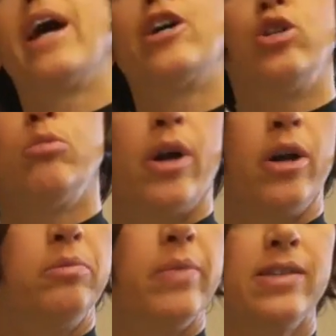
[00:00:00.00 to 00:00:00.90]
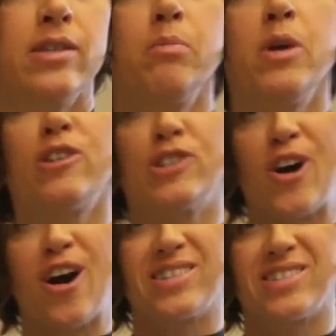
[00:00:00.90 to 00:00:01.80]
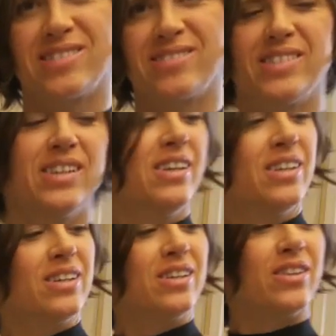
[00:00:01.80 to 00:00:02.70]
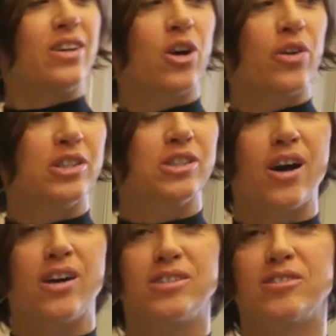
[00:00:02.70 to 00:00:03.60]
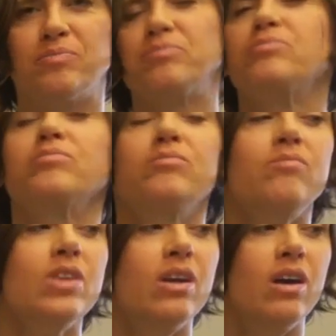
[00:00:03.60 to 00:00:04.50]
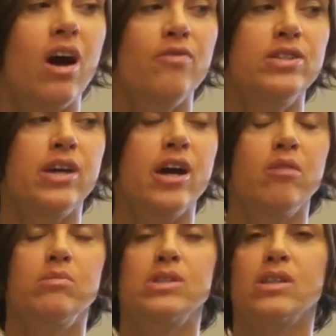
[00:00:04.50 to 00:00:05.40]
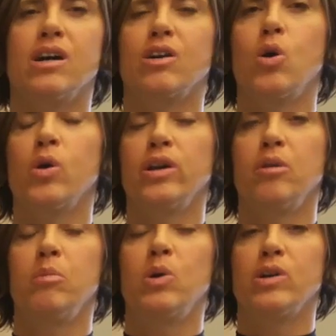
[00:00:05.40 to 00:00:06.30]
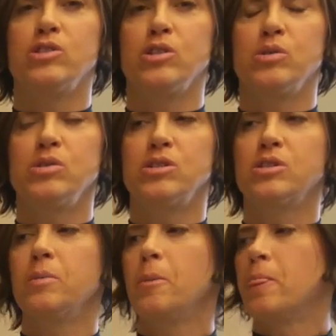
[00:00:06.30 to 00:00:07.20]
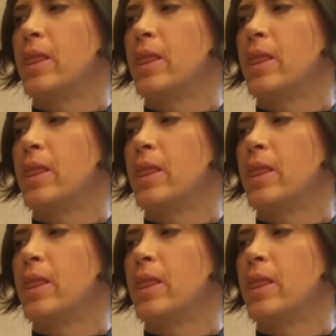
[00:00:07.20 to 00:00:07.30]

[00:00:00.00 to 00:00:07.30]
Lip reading: cashew butter. That's going to be the sauce, the curried sauce. Oftentimes, coconut milk is used,